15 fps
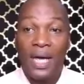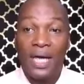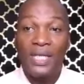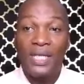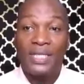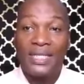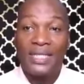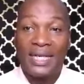
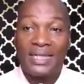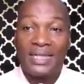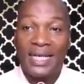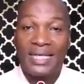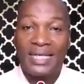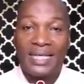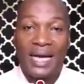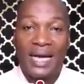
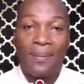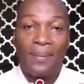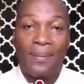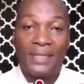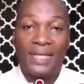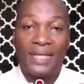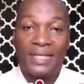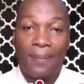instructors can
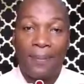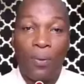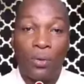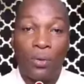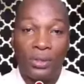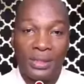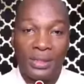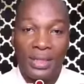better
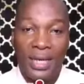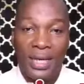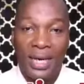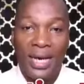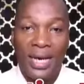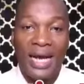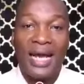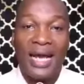support
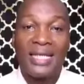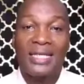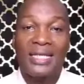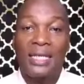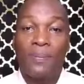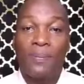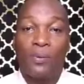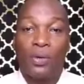learners
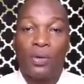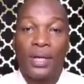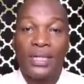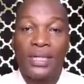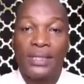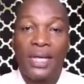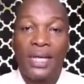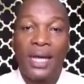in
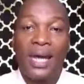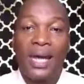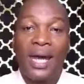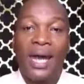progressing